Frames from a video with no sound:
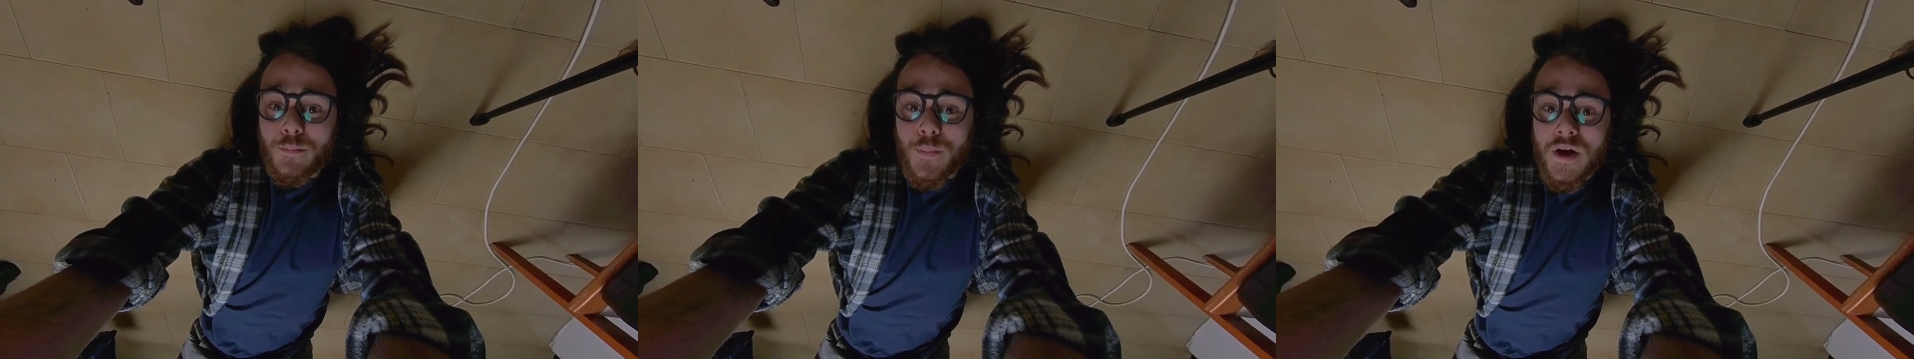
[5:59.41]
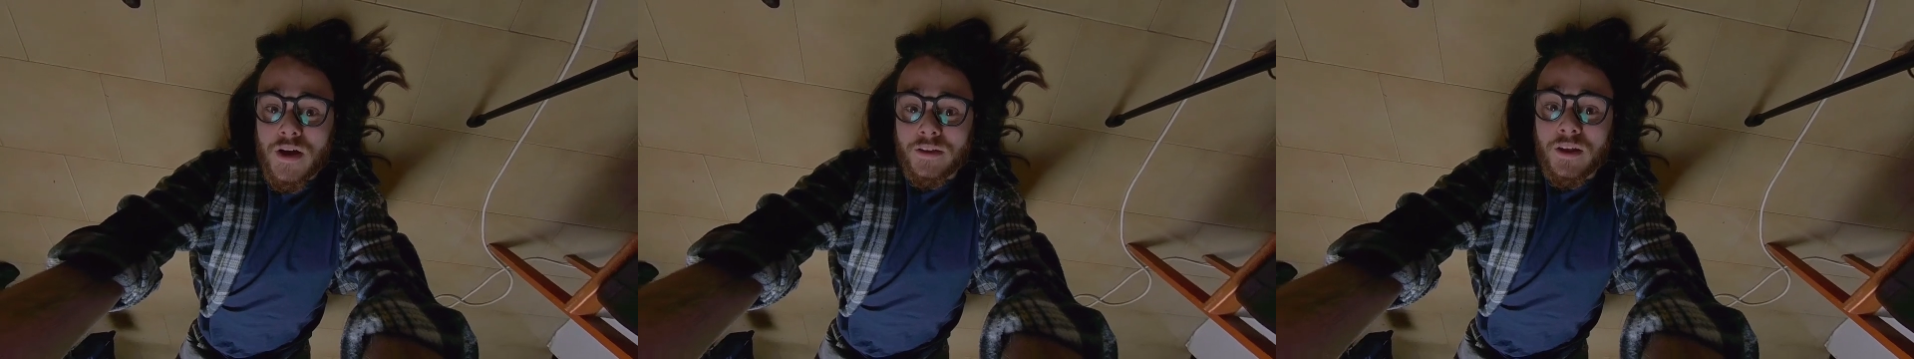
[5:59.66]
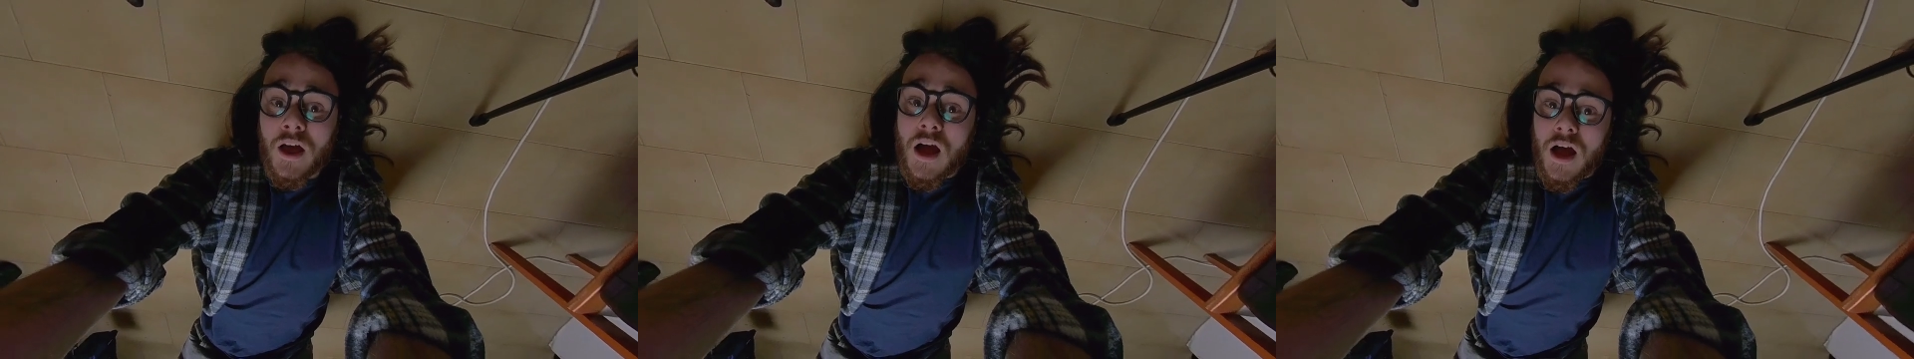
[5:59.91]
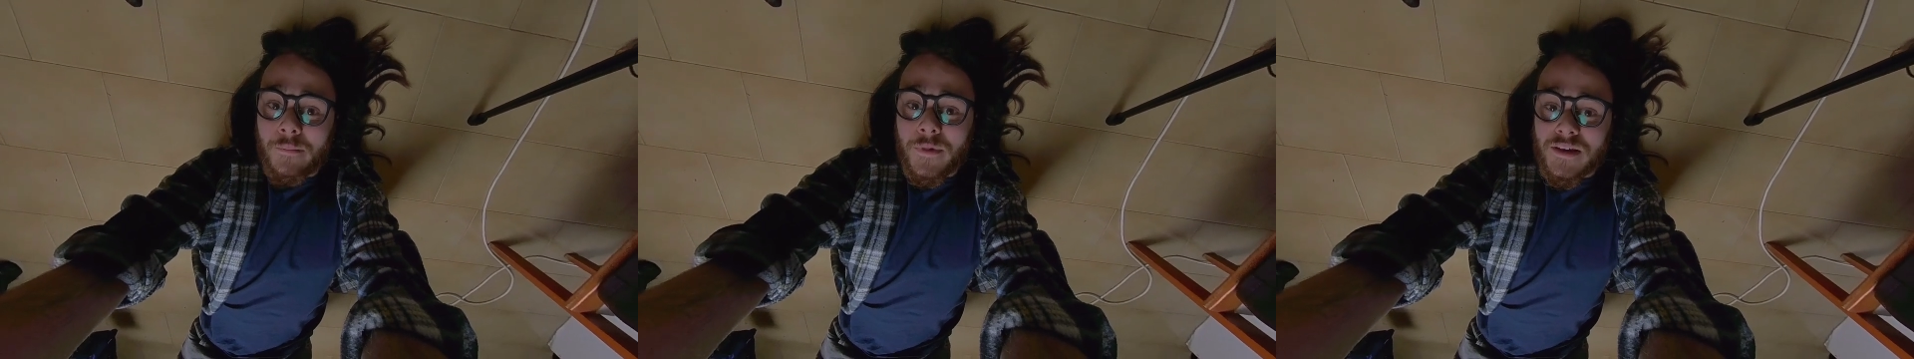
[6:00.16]
but
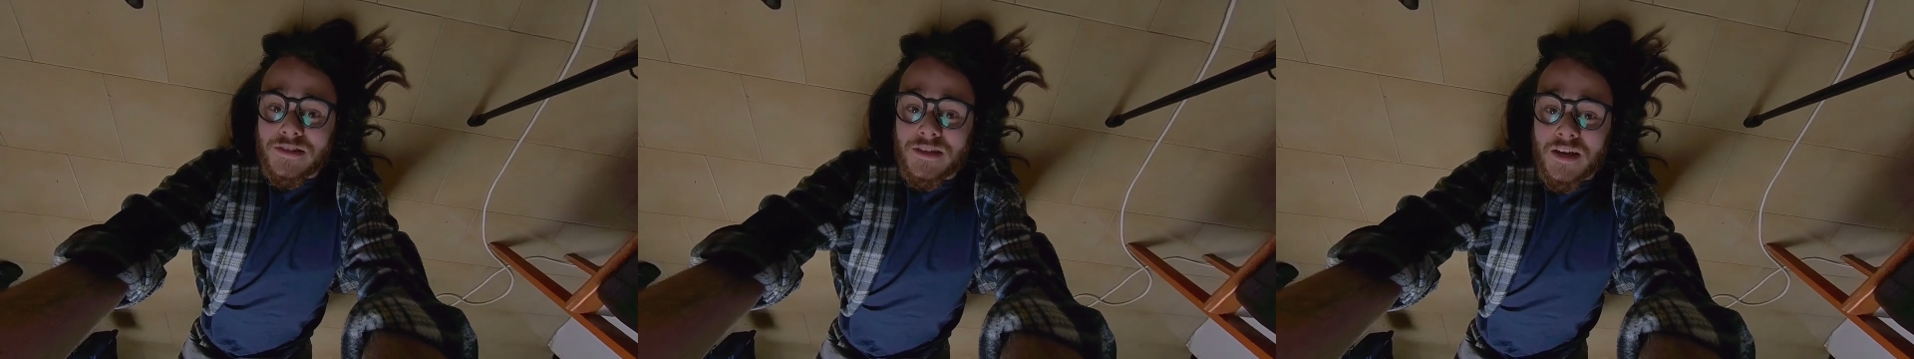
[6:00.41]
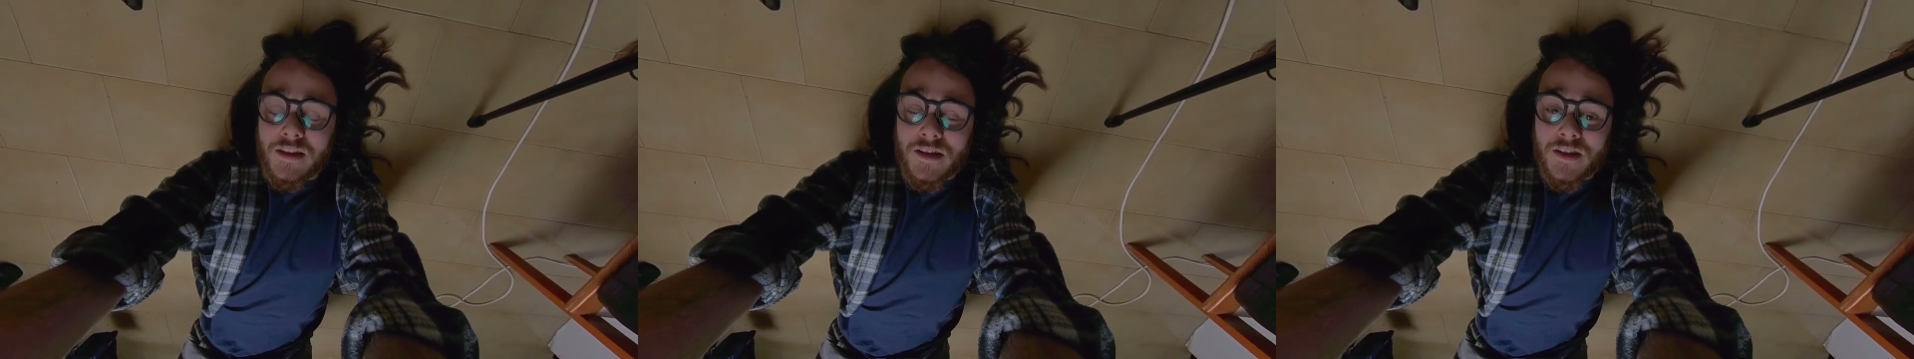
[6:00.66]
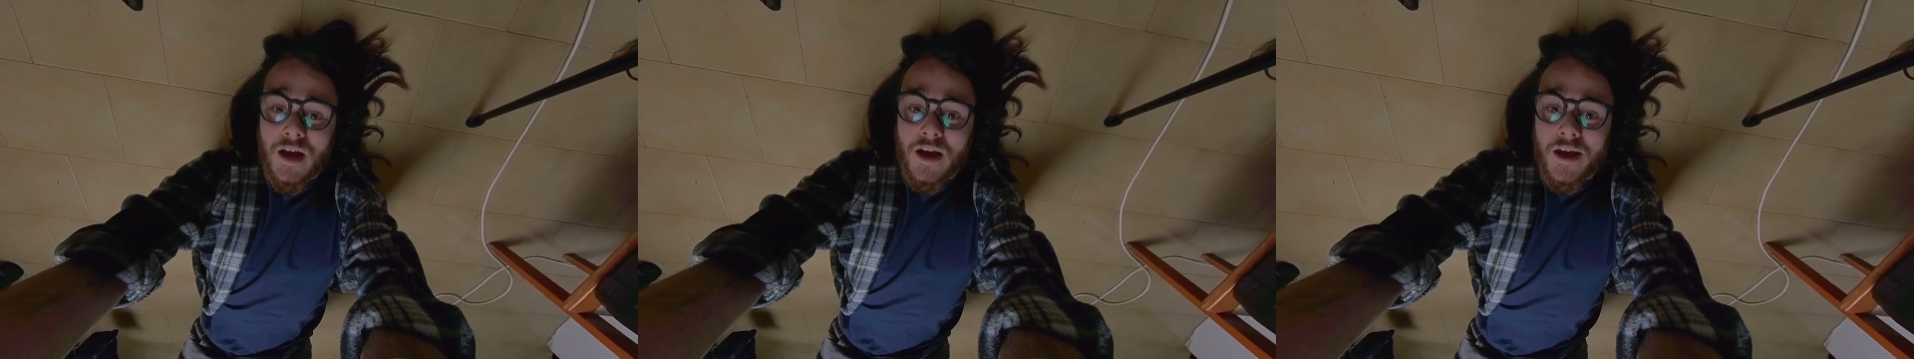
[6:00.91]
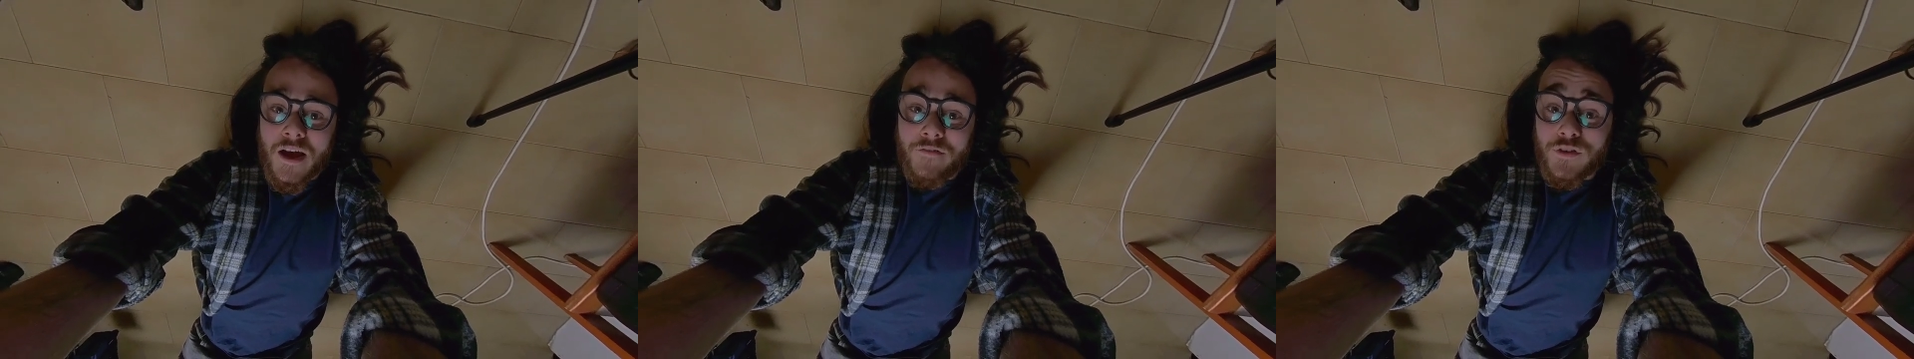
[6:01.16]
I must say that
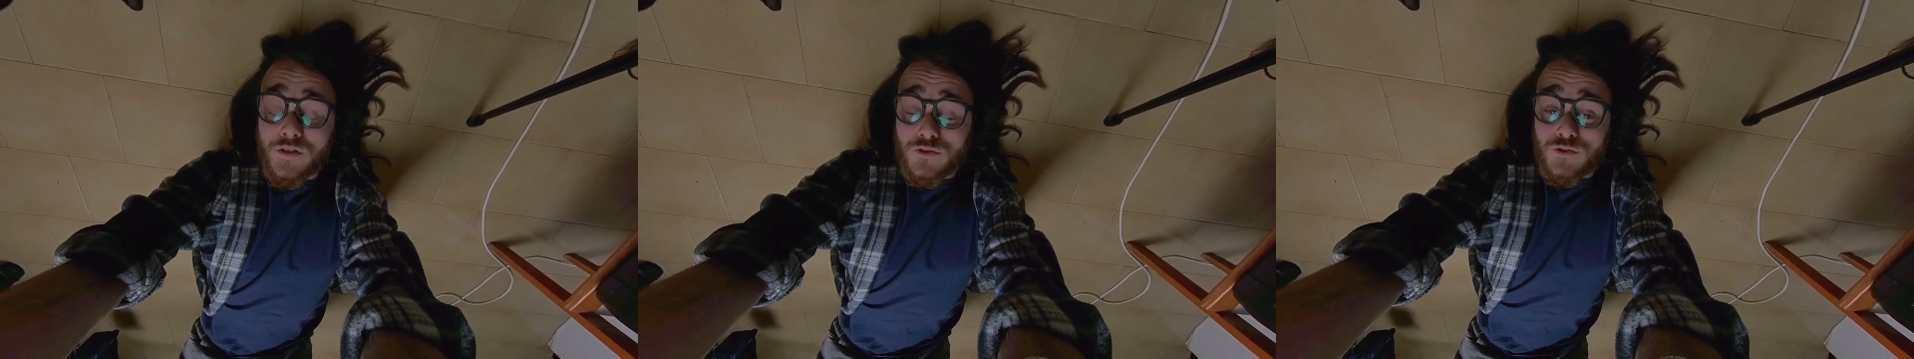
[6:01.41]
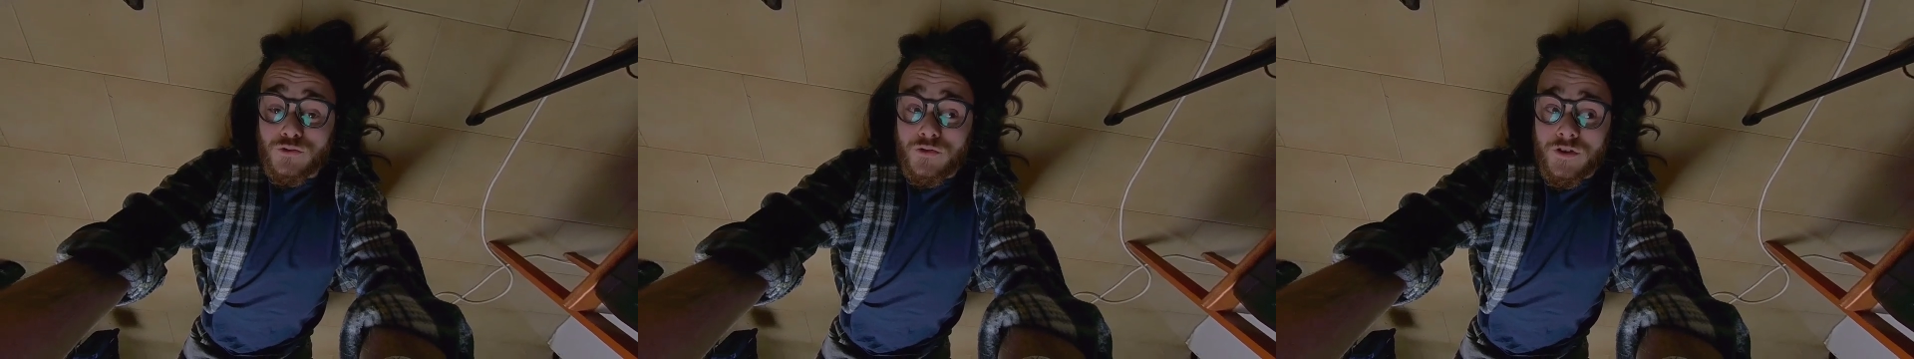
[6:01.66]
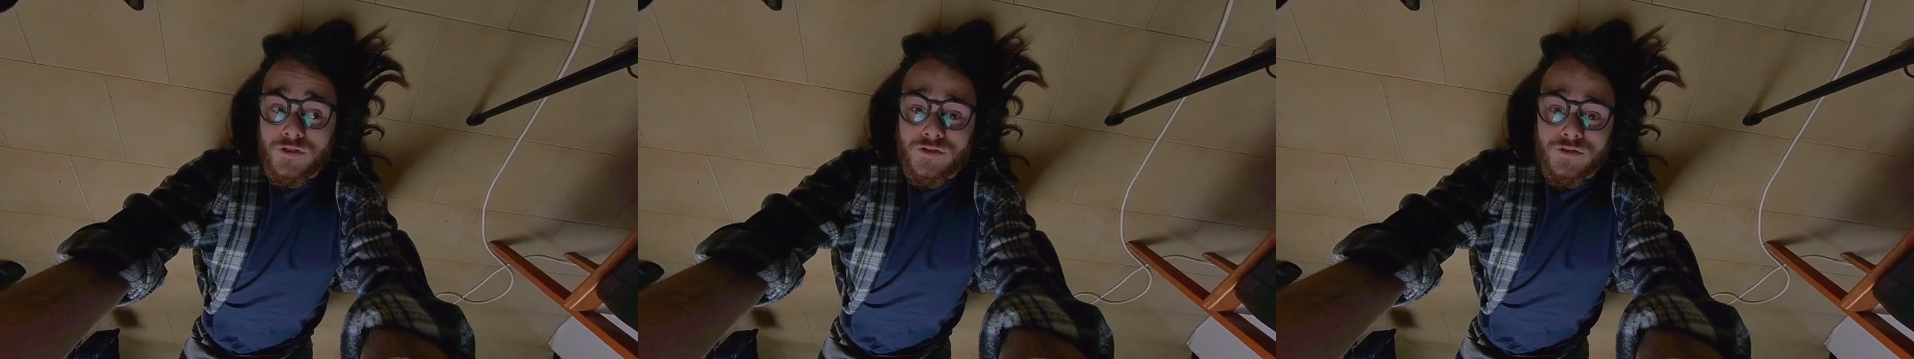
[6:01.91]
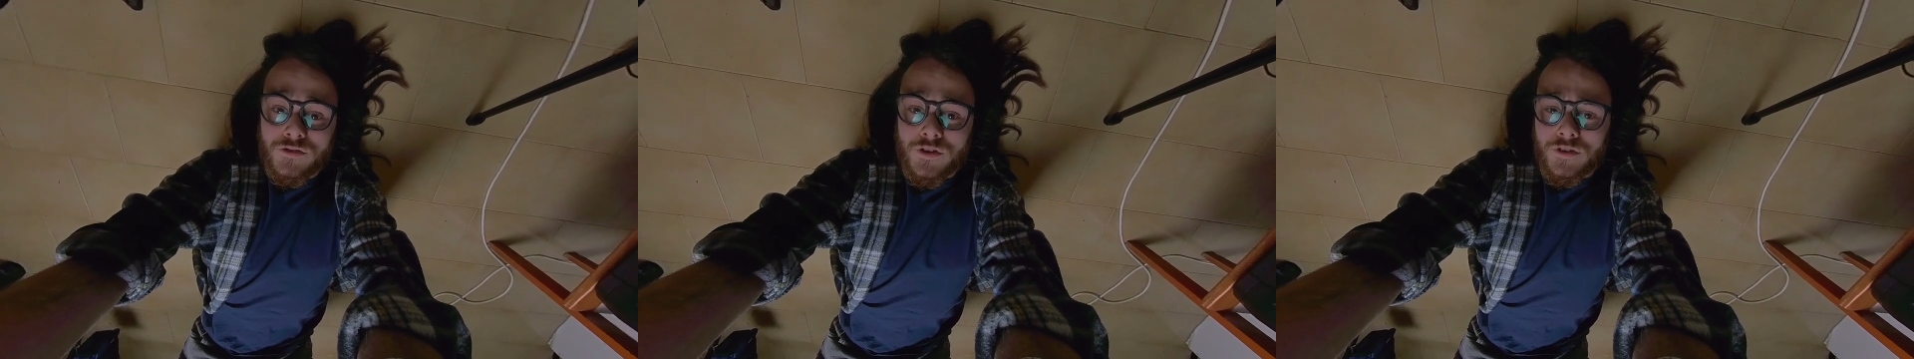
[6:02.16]
I have enjoyed
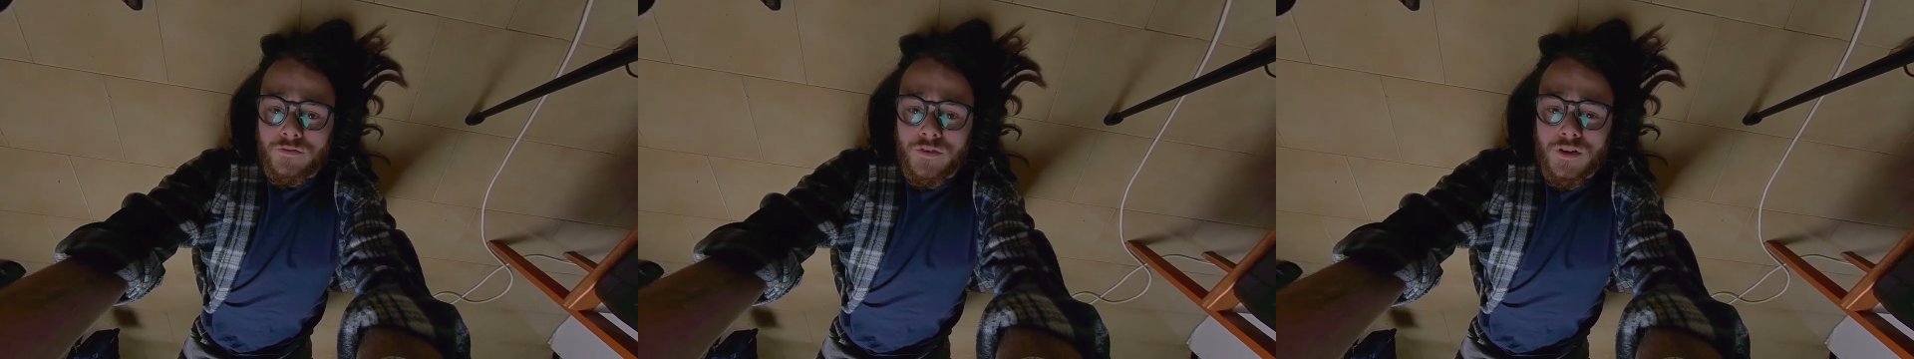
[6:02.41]
shooting